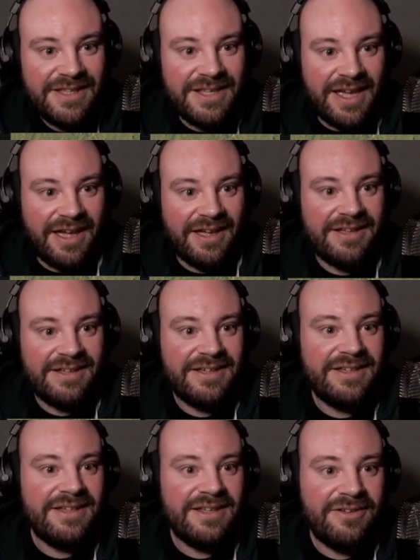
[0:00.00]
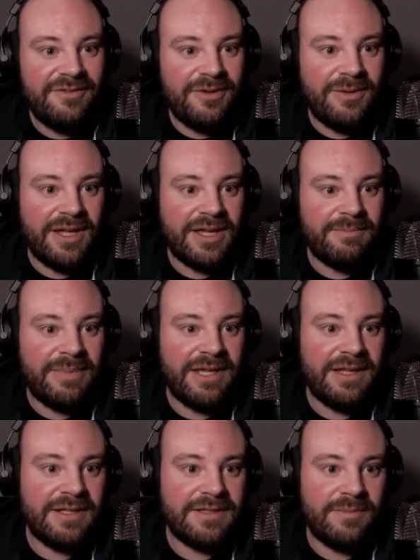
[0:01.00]
yeah, I feel like
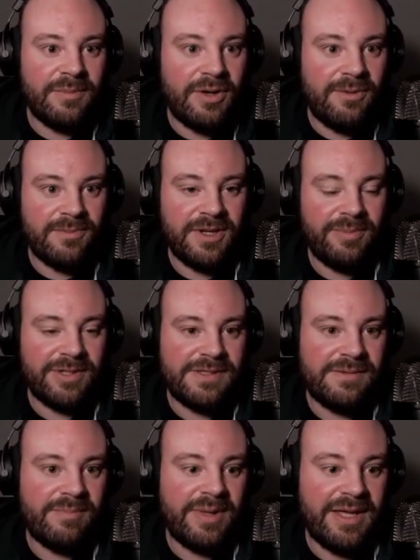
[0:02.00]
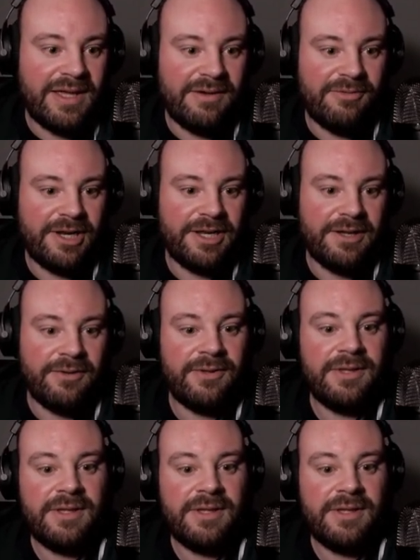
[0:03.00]
some omnipotent being right now.